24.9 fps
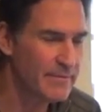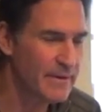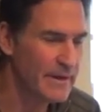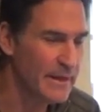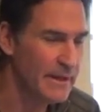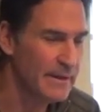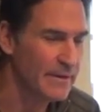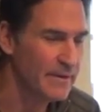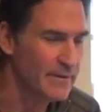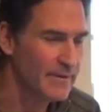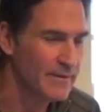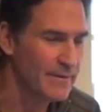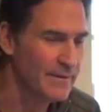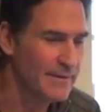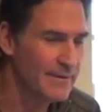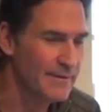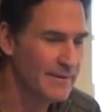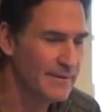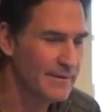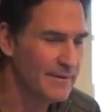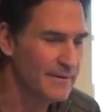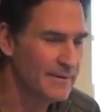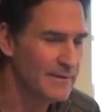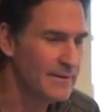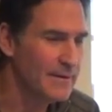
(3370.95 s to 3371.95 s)
here.
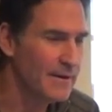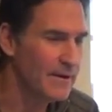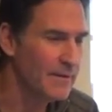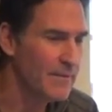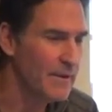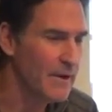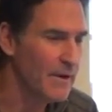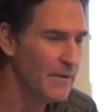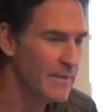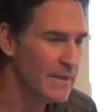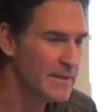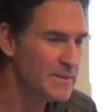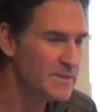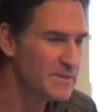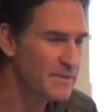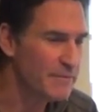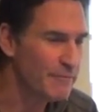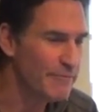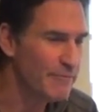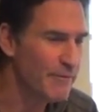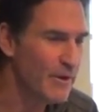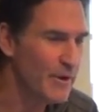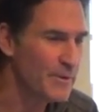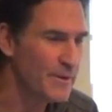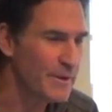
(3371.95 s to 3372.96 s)
Oh no, that's the
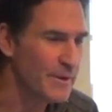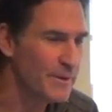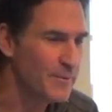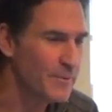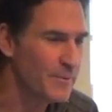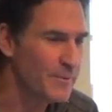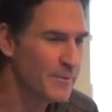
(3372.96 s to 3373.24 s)
photo.